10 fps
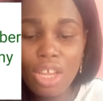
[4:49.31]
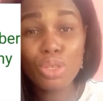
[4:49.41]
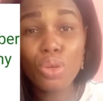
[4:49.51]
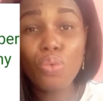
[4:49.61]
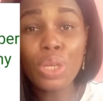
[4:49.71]

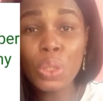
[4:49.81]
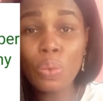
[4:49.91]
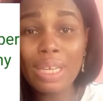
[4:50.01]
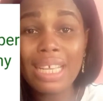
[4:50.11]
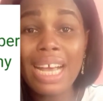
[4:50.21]
So
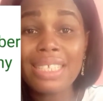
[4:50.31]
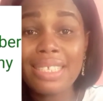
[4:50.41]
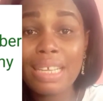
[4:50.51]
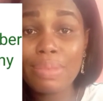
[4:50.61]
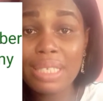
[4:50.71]
which word has
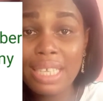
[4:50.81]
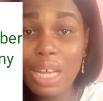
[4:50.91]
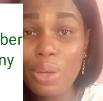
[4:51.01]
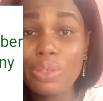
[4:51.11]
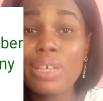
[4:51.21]
the same
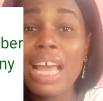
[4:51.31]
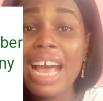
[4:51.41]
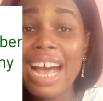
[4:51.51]
sound